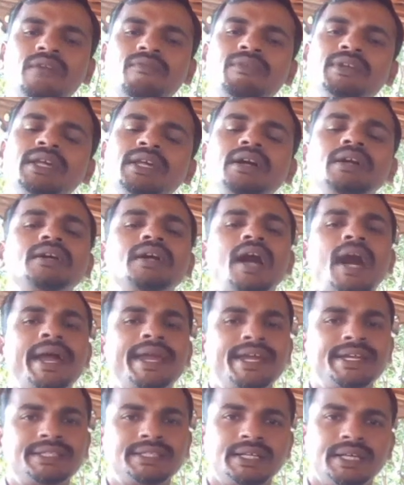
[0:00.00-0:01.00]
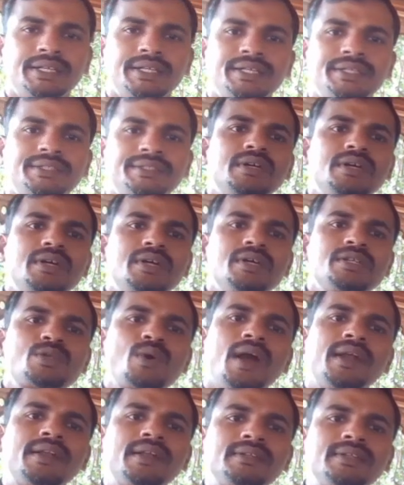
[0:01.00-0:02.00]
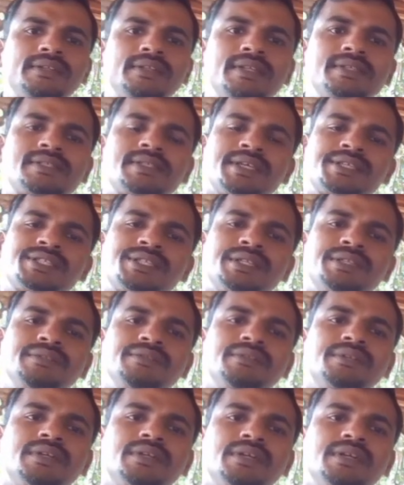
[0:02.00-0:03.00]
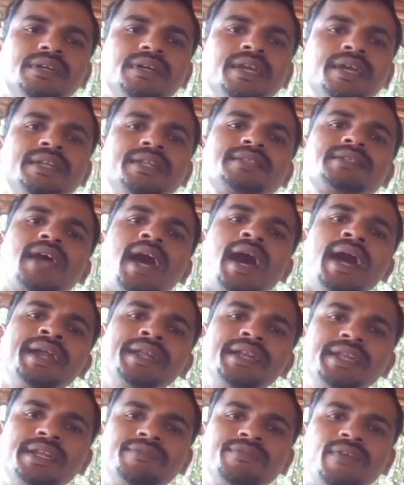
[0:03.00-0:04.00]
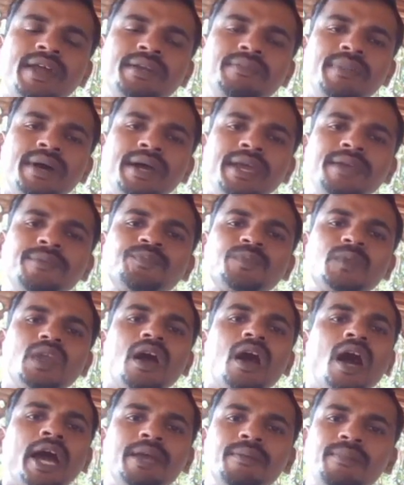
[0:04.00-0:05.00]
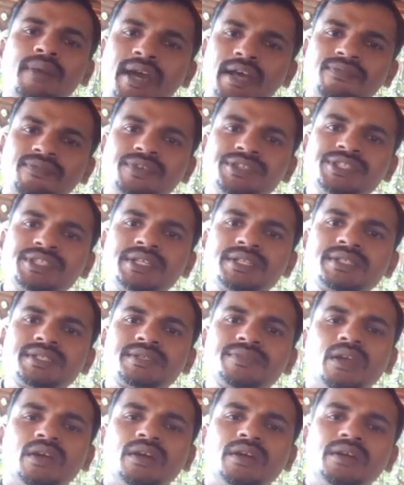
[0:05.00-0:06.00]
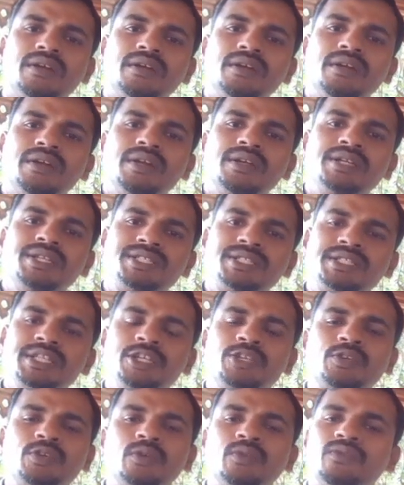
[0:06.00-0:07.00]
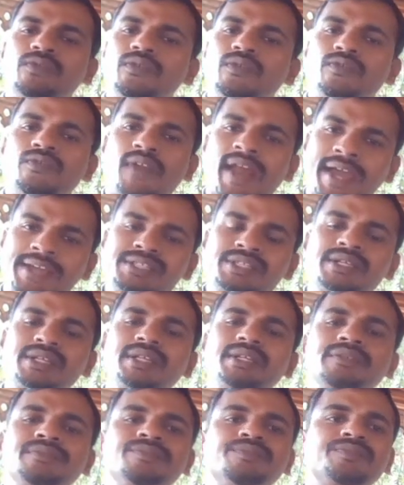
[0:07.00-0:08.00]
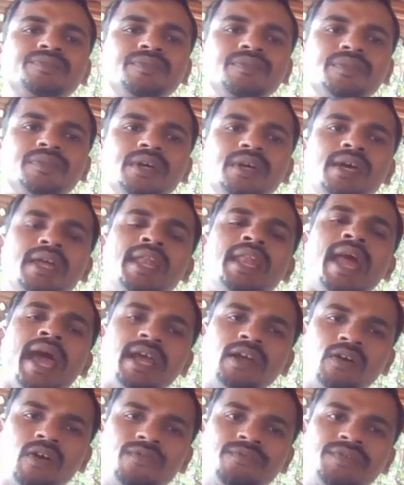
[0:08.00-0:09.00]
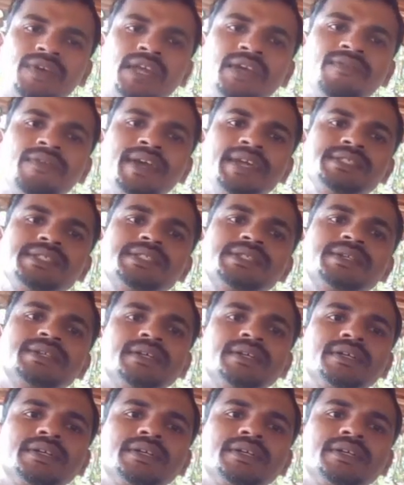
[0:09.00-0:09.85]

with the iron content. So under the thin section it is identified by high birefringence, distinctive fracturing, lack of cleavage